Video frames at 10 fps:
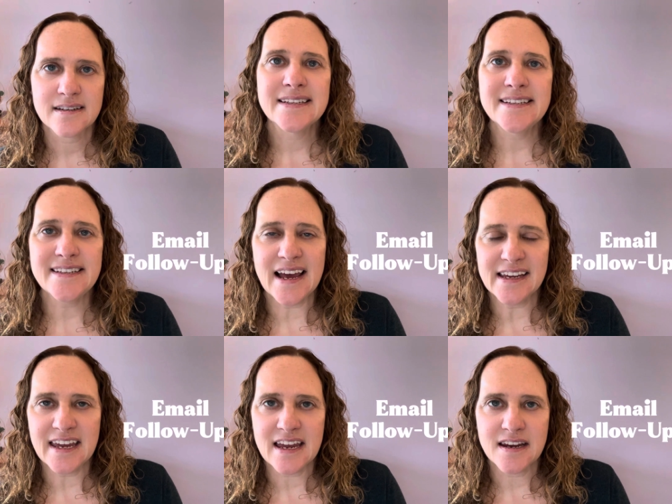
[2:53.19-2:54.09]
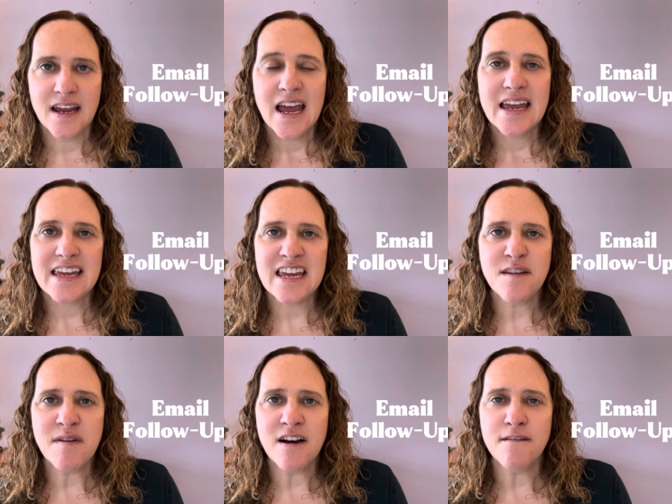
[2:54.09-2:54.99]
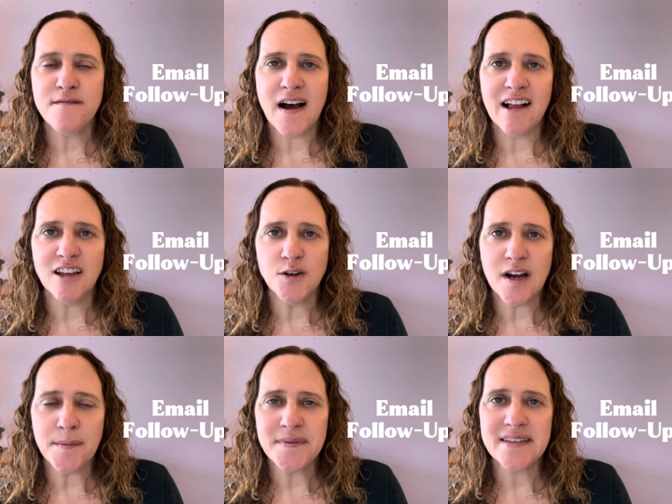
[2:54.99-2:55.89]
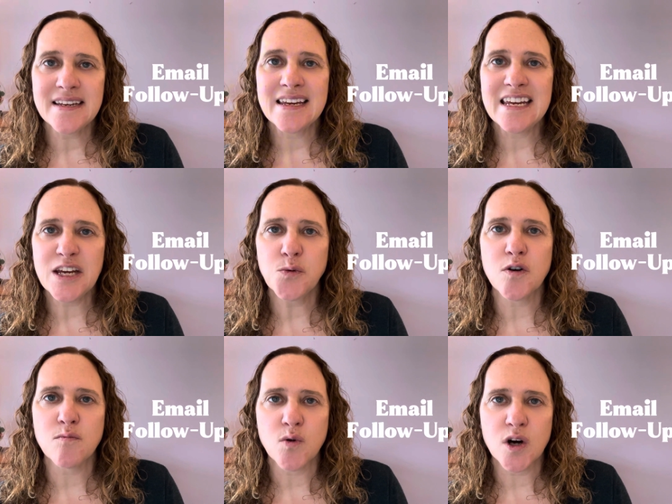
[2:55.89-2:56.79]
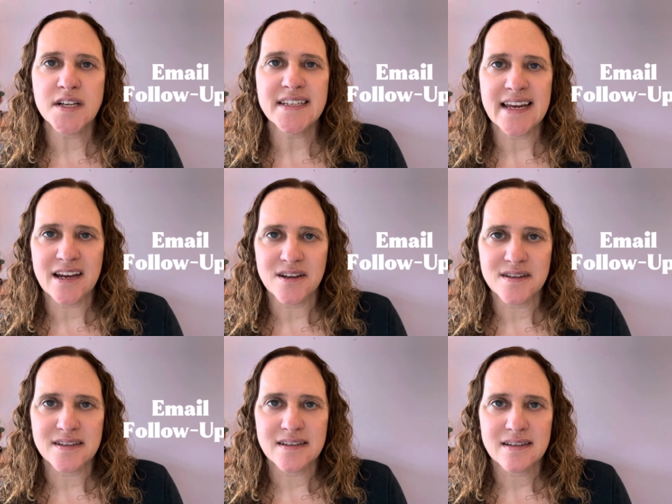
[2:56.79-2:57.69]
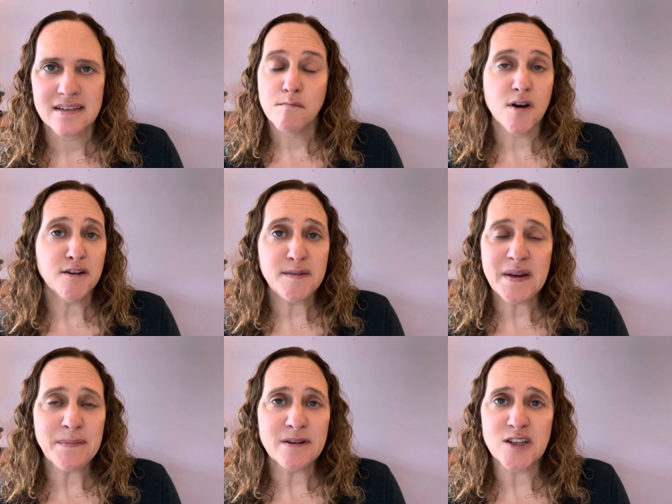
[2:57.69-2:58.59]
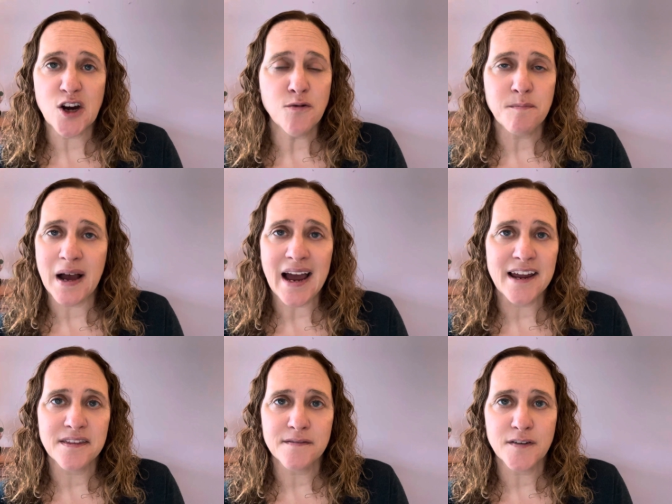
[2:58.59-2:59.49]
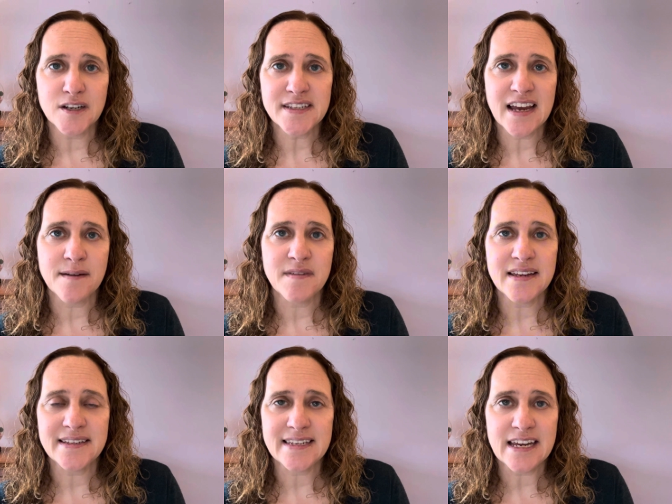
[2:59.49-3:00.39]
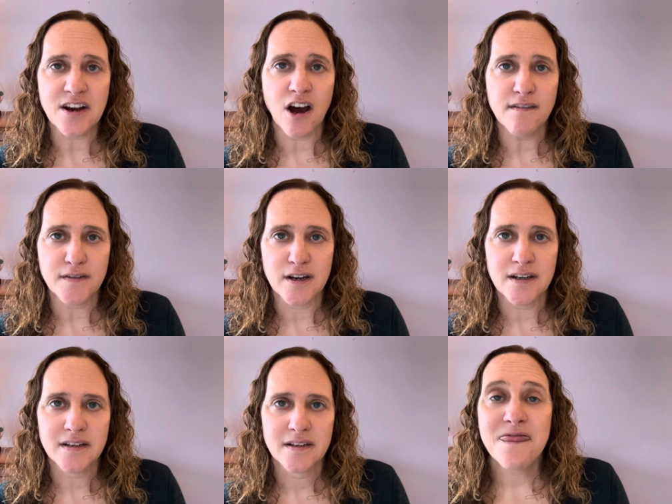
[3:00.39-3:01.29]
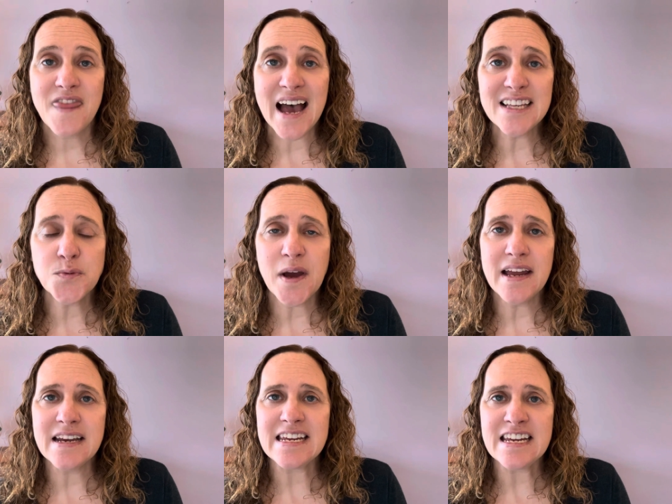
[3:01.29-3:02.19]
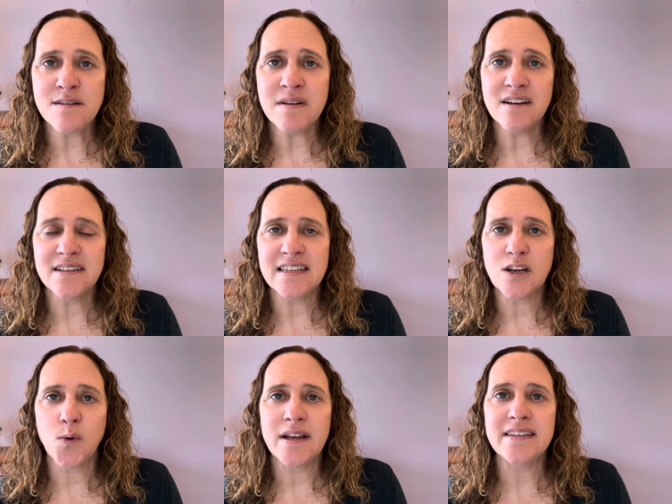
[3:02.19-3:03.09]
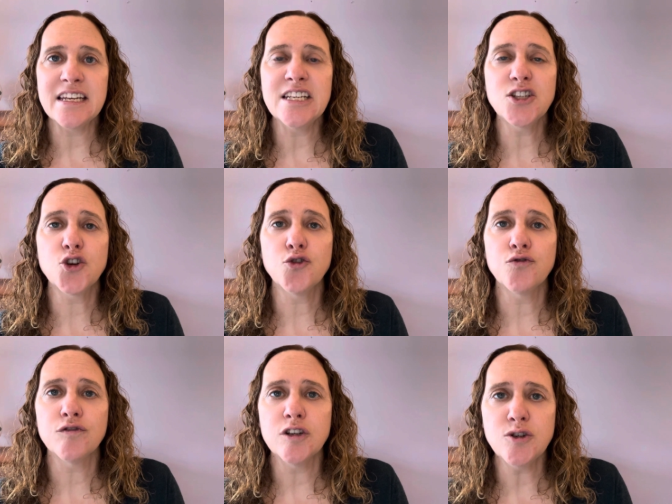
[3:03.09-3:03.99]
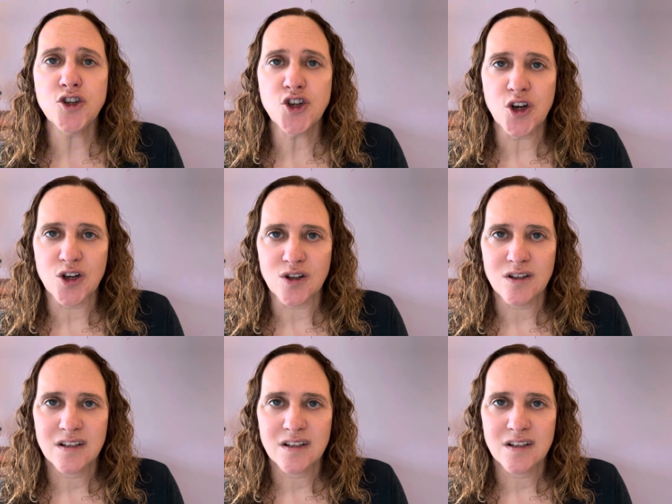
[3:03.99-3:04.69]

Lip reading: Second, email follow-ups equal more sales. Most people don't buy the first time they see an offer. That's why an email sequence is crucial.